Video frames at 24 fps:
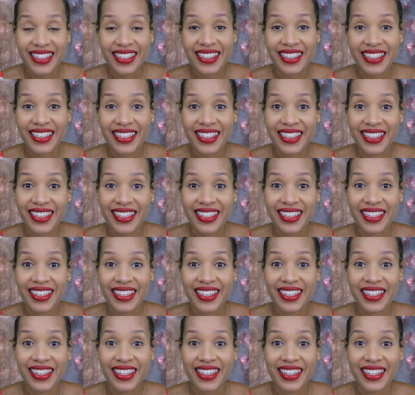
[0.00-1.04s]

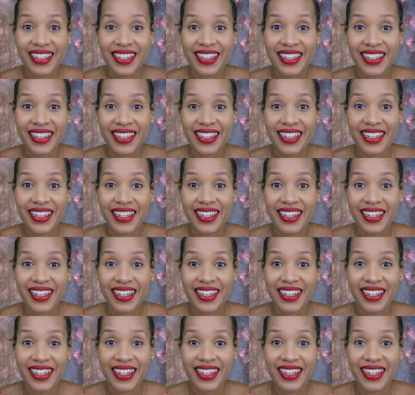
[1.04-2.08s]

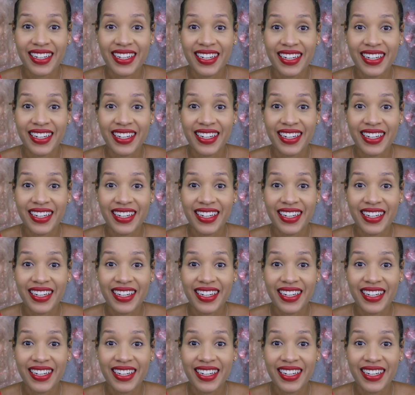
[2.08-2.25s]
(no one is talking)